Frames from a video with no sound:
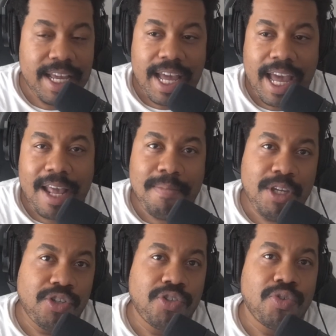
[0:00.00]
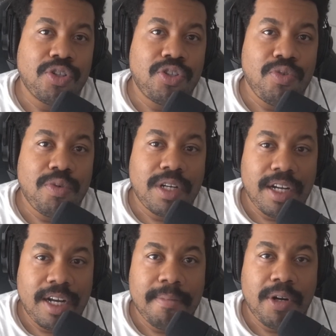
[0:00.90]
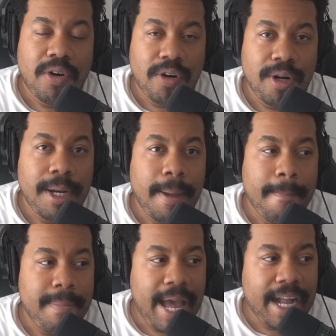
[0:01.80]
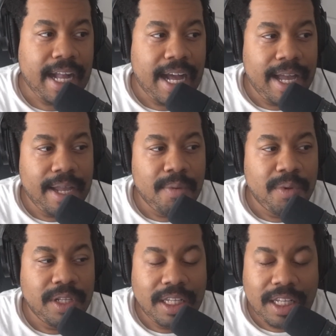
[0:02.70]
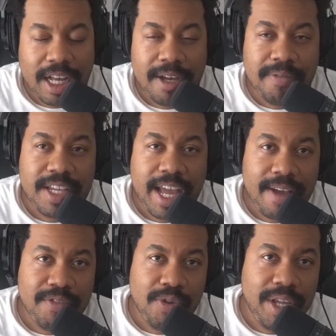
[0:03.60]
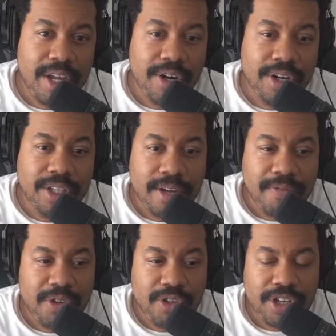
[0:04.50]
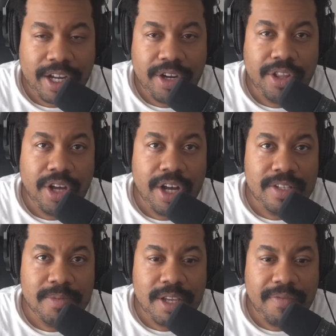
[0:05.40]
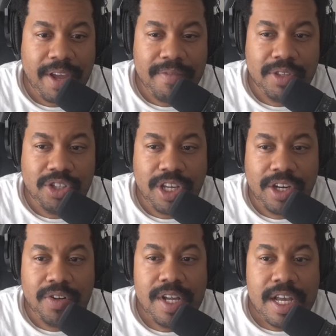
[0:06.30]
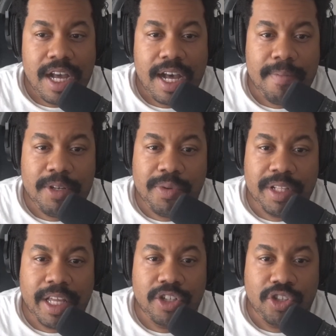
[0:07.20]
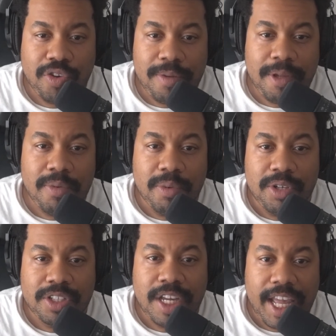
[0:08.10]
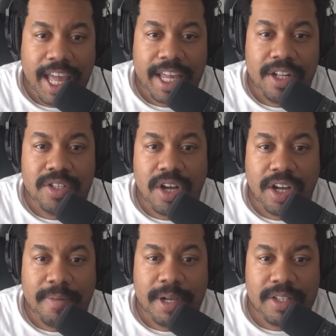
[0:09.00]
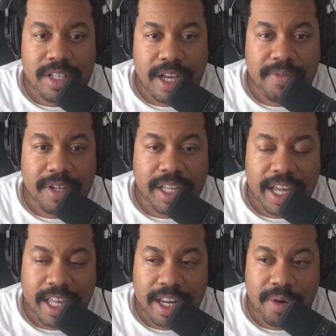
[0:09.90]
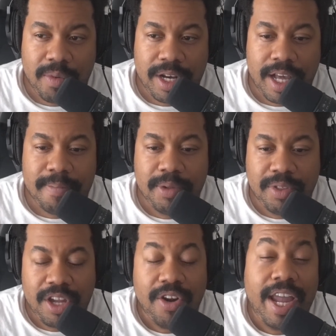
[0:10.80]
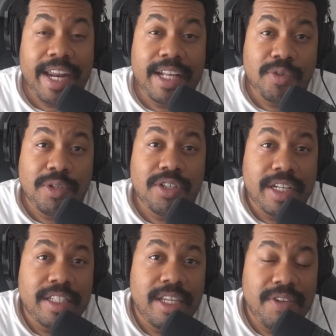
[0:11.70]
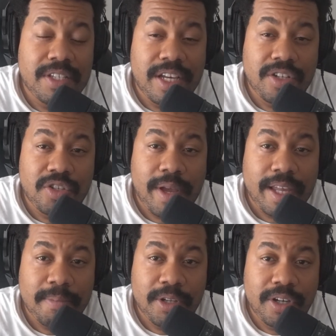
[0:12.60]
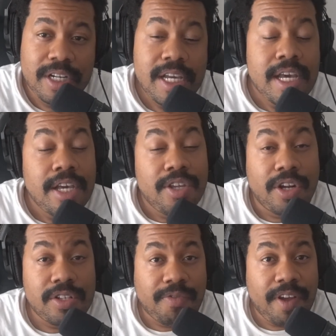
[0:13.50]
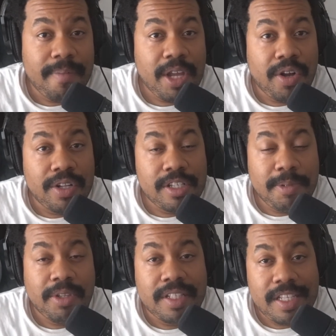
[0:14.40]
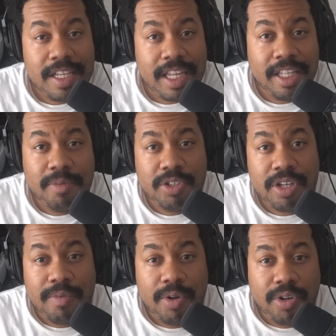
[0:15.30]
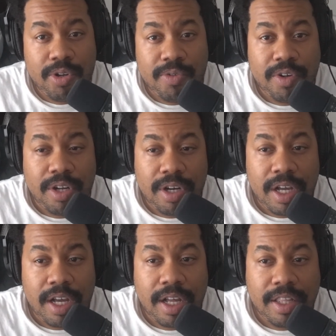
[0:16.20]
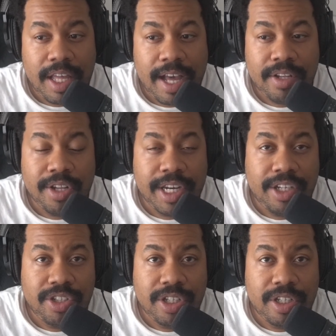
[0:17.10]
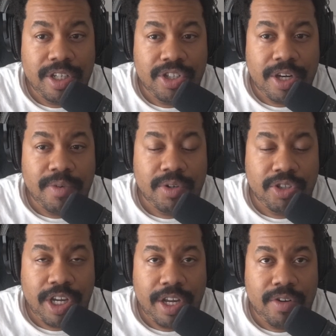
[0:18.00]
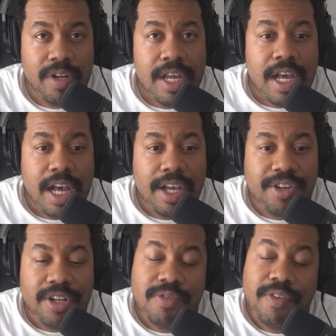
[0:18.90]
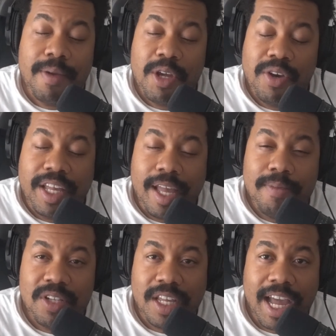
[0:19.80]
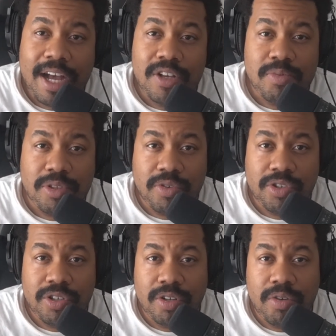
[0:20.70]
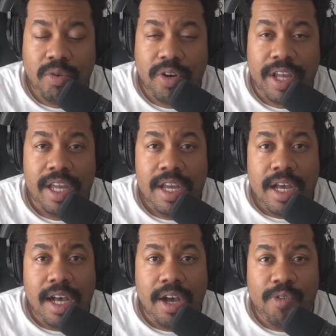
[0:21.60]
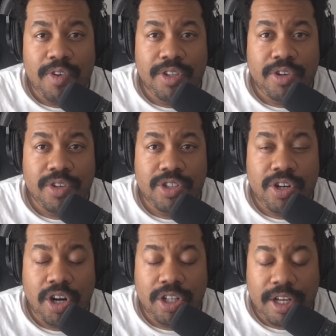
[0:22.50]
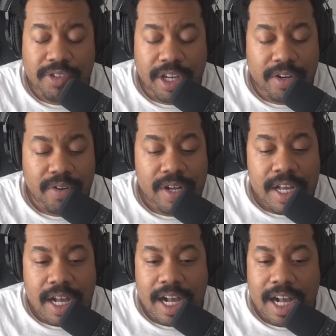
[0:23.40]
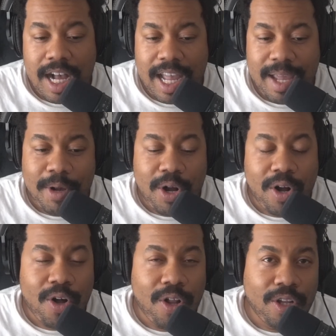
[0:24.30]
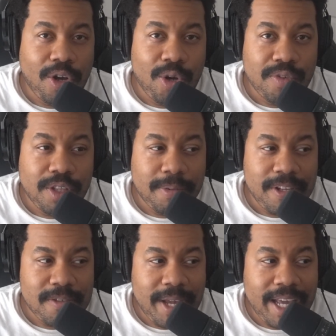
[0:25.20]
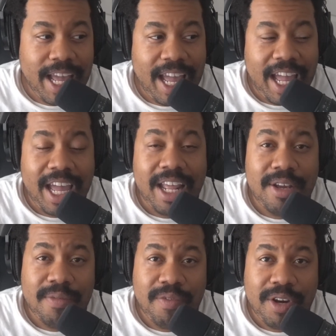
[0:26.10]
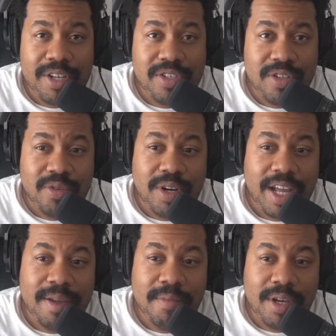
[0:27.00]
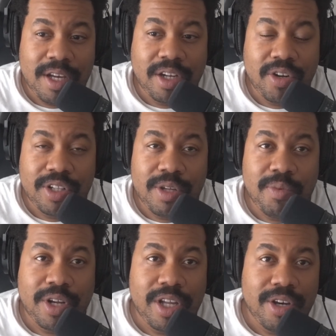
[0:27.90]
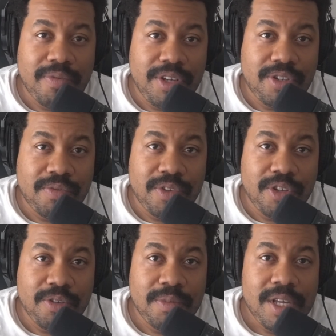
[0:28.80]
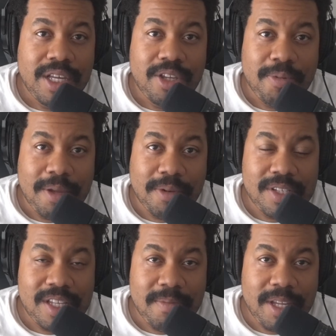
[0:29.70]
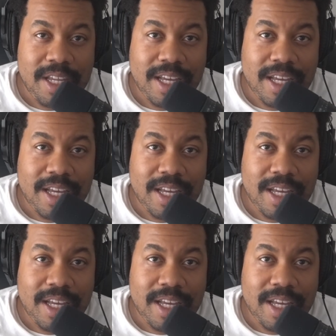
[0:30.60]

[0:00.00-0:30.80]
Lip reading: and be sure to come on back. I would love to have you here. Love for you to check out all the awesome stuff I have on the channel. I've been doing a lot of streaming where we're just kind of hanging and talking about stuff and kicking in and whatnot, both here and at twitch.tv/theswaggyblerd. You can also find me on Spill the Tequila with John Rocco over on the Outlaw Nation, John Rocco's channel. You can also find me on Capes and Cows with Christian and Coy over on the Christian Harloff channel. I am all over the place, man. And very soon I am currently working on a feature film. You'll be able to see me,